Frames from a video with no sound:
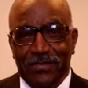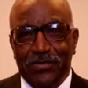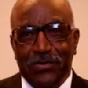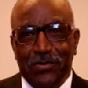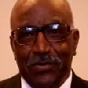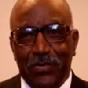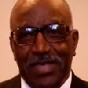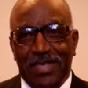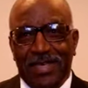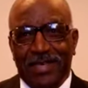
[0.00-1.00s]
This was on a
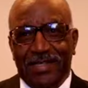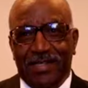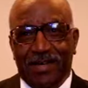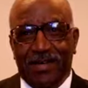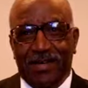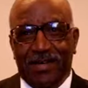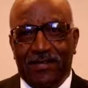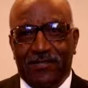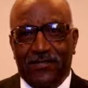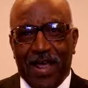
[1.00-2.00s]
weekend,
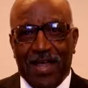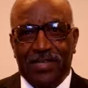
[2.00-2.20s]
mm-hmm.